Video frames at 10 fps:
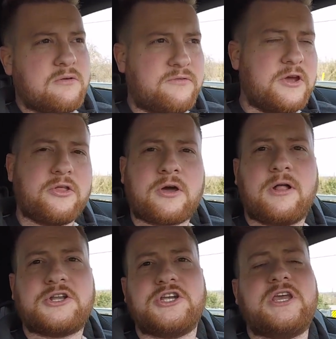feel the
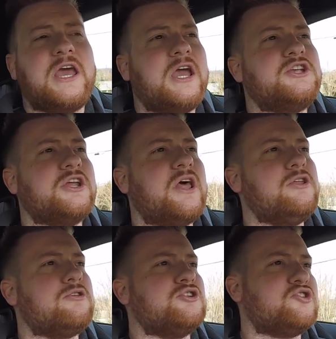clutch engage, and then
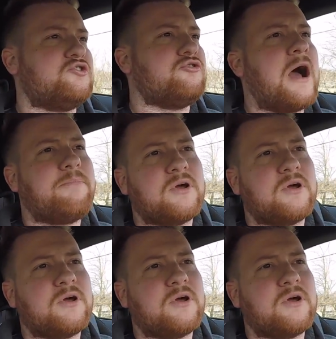you could just drop